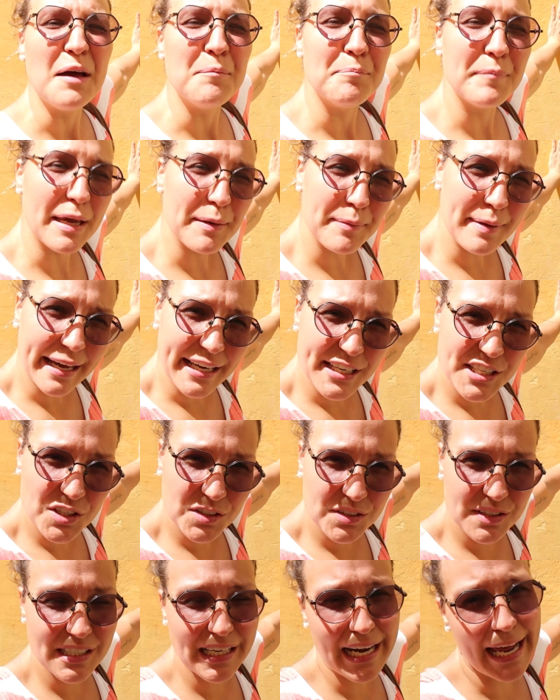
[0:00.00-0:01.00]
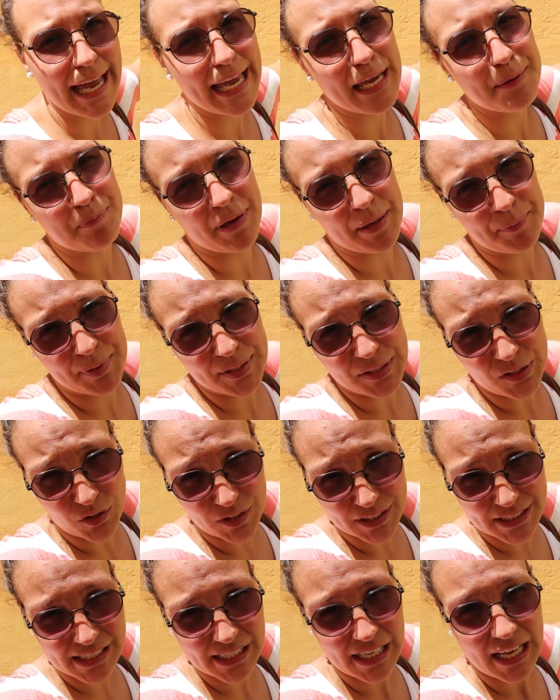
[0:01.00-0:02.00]
Maybe I should try, maybe
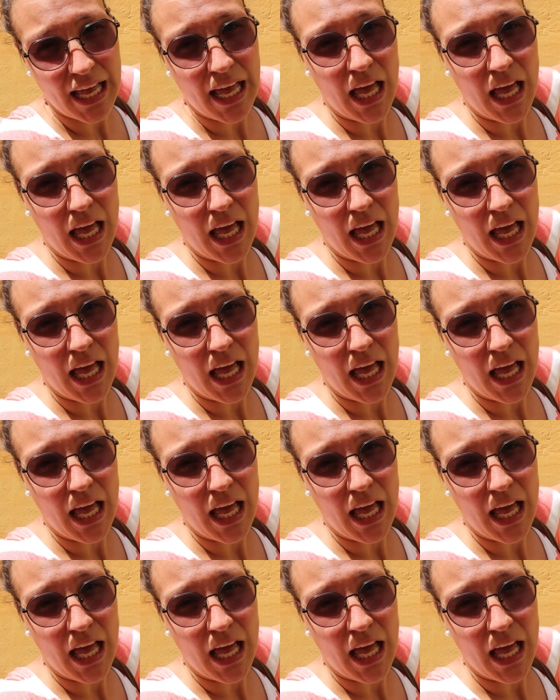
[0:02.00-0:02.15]
not.